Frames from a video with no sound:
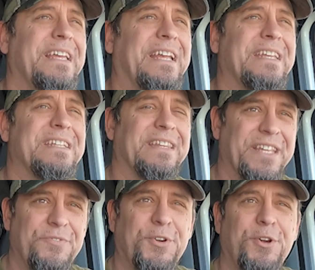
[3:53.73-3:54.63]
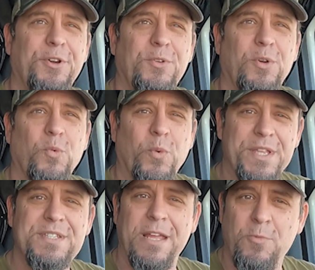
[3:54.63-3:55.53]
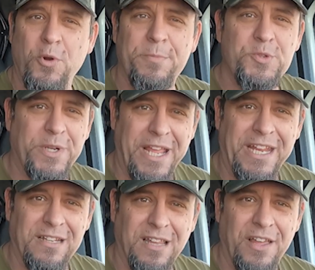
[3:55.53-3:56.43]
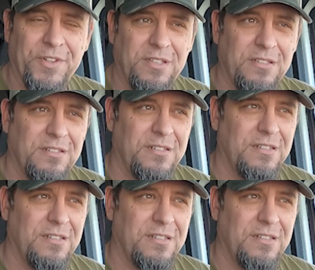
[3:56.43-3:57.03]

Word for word: It can deliver Wednesday morning between 8 and 11,